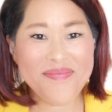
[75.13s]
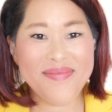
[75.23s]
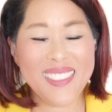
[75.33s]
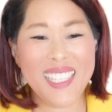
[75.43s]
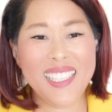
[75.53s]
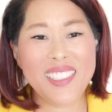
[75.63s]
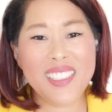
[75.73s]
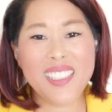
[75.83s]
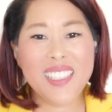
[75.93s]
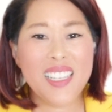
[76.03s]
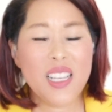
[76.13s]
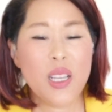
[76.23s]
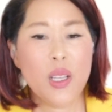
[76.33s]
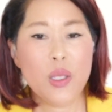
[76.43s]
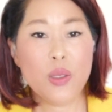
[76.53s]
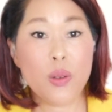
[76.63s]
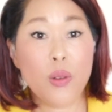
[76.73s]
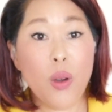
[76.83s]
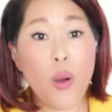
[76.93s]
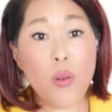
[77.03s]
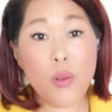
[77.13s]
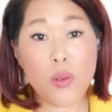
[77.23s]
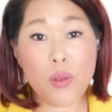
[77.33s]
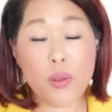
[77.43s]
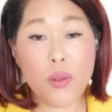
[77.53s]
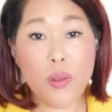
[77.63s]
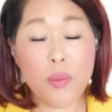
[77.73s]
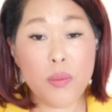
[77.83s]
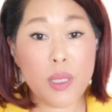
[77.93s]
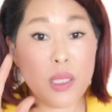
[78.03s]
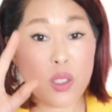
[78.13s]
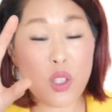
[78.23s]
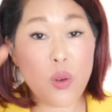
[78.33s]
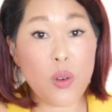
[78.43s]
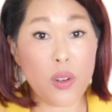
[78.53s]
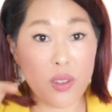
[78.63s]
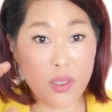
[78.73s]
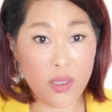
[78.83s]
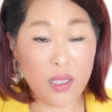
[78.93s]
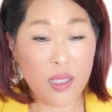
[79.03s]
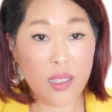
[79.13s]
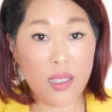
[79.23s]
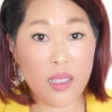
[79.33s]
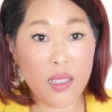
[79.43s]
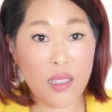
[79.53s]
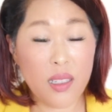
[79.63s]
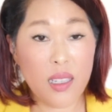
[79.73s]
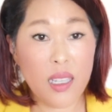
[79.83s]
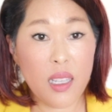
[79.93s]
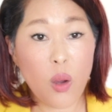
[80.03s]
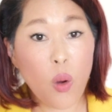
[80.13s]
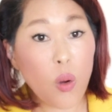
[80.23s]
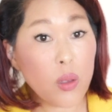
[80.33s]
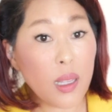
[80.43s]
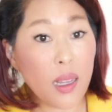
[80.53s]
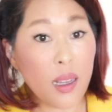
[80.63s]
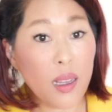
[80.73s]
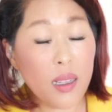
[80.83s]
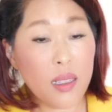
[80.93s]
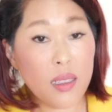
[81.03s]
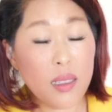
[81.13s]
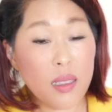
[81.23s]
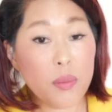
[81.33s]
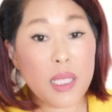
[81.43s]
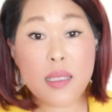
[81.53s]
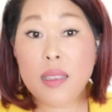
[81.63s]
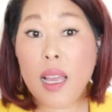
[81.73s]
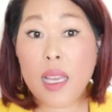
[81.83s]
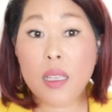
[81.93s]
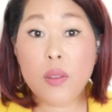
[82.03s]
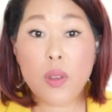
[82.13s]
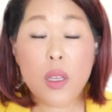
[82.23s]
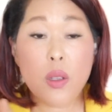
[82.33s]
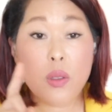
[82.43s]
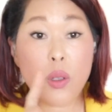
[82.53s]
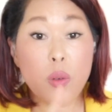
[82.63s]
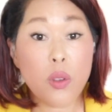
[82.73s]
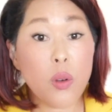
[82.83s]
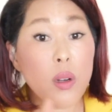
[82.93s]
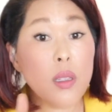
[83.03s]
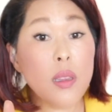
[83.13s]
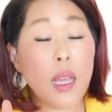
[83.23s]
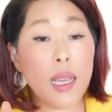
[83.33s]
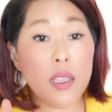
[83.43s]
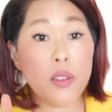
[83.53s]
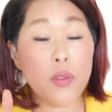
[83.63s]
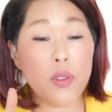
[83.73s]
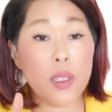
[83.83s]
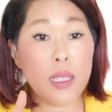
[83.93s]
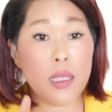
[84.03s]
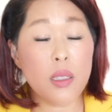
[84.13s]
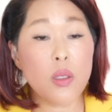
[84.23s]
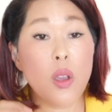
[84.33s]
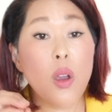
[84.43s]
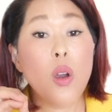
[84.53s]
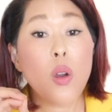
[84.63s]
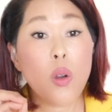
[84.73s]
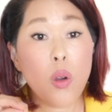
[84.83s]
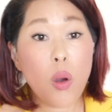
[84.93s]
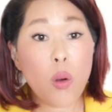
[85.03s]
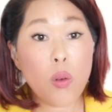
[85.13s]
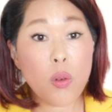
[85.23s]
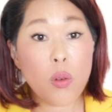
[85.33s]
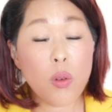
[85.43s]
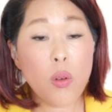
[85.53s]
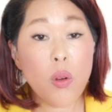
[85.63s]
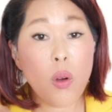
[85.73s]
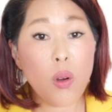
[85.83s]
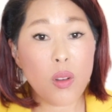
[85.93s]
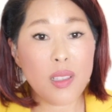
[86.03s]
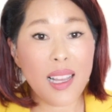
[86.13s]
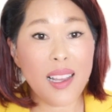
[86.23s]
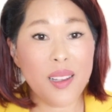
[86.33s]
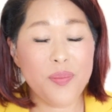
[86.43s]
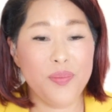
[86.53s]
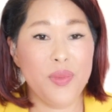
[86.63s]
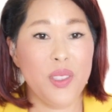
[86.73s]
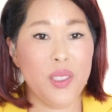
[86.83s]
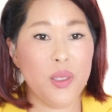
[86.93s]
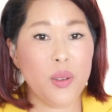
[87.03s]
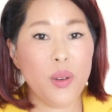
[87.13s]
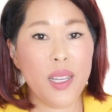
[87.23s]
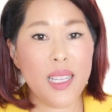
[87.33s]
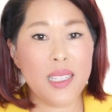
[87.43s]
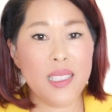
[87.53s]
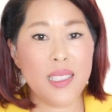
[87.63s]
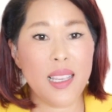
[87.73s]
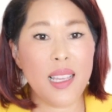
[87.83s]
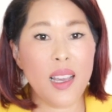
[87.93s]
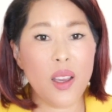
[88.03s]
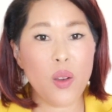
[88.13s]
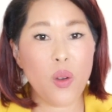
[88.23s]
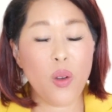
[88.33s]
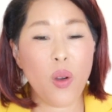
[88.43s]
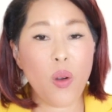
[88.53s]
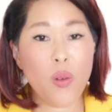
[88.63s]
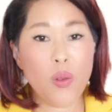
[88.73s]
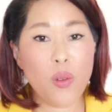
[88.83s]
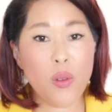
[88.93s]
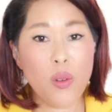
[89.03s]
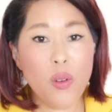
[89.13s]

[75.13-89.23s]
Okay, good. So ko'u means yours. Ola means life. So your life is ko'u ola. So go ahead and say that. Ko'u